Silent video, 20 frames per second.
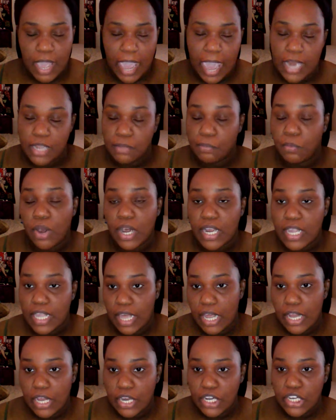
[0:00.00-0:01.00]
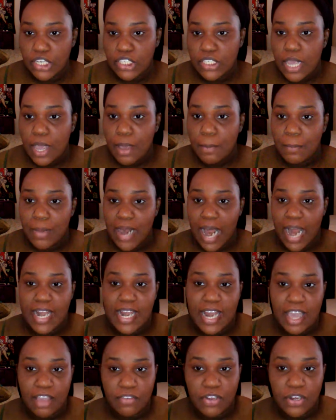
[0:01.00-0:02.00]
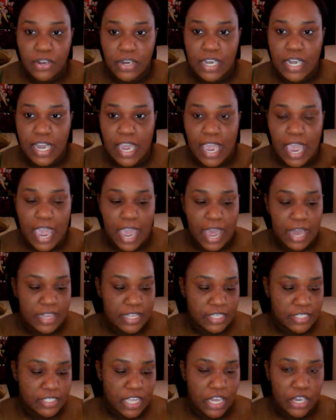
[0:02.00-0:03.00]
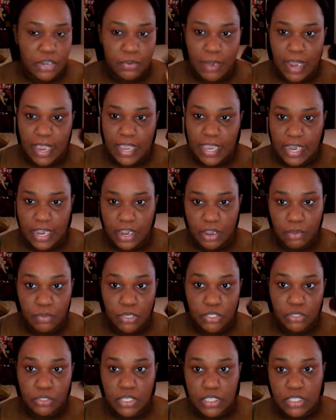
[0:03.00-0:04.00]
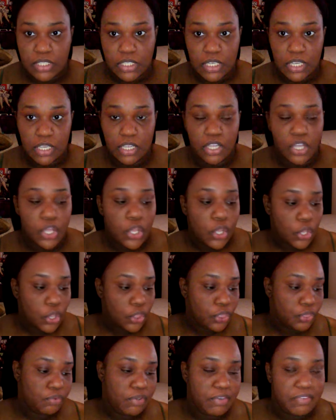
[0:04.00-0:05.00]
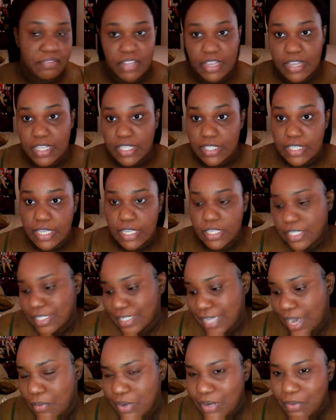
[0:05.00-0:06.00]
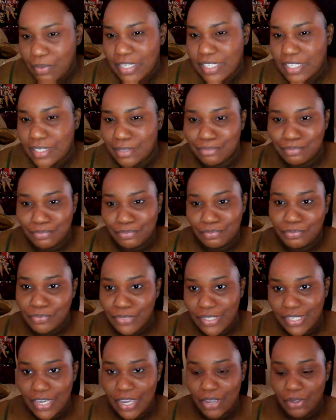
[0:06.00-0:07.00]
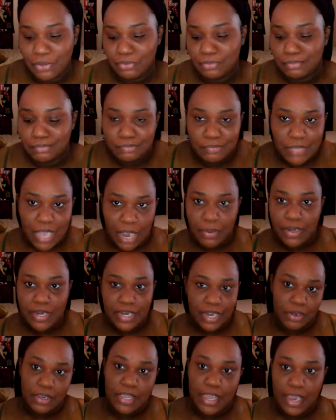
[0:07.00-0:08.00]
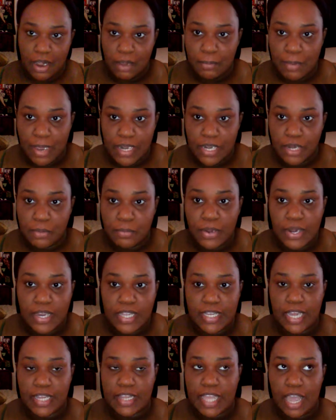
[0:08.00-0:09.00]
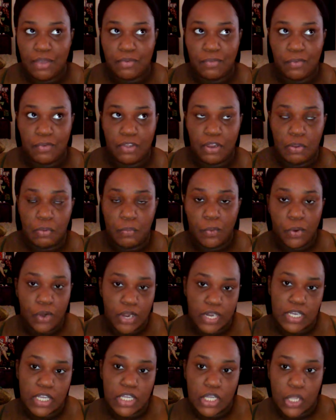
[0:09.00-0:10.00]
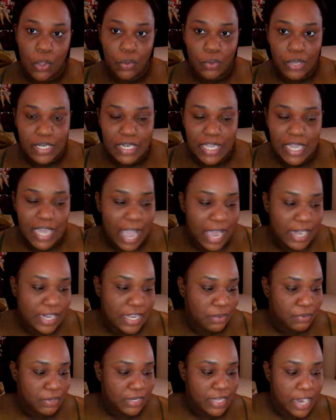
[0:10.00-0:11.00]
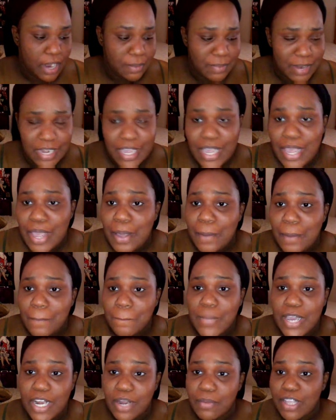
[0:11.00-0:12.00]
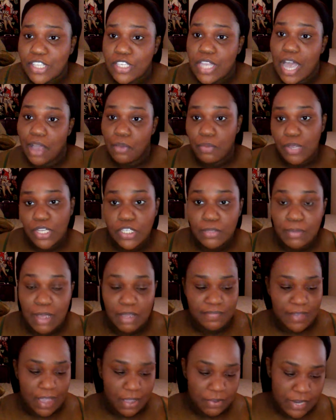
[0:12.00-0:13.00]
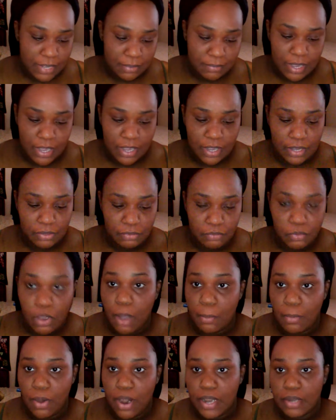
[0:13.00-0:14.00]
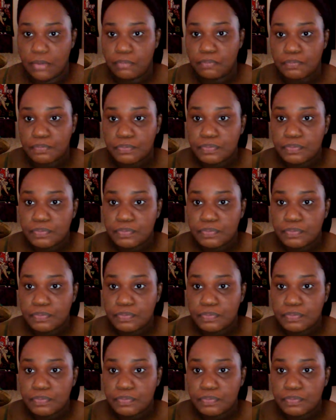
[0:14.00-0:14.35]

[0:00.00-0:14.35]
added more colors, but I never know that they had this color right here, which is the 356, because I really wasn't, I really didn't care about it anymore, because after I wore the coconut, I didn't really care about it. But anyway, so I went to my Walmart,